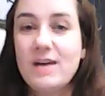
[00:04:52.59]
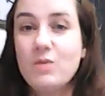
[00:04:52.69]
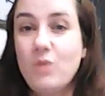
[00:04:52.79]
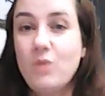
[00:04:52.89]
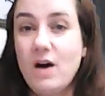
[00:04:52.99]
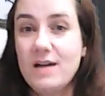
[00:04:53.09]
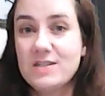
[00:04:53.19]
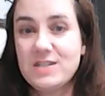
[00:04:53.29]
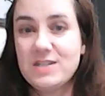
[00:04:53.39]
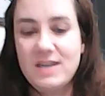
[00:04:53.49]
or
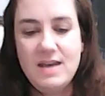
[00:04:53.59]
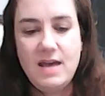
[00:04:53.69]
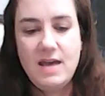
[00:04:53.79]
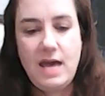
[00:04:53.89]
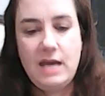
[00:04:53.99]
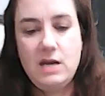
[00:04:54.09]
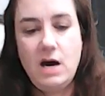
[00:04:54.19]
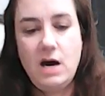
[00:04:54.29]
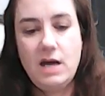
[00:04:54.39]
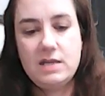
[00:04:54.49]
watched, and
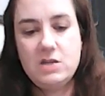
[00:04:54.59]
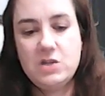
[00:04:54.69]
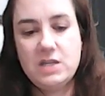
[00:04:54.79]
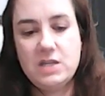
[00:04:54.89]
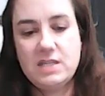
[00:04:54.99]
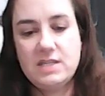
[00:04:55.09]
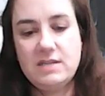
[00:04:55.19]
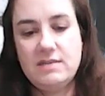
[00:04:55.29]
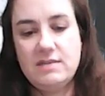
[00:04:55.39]
not just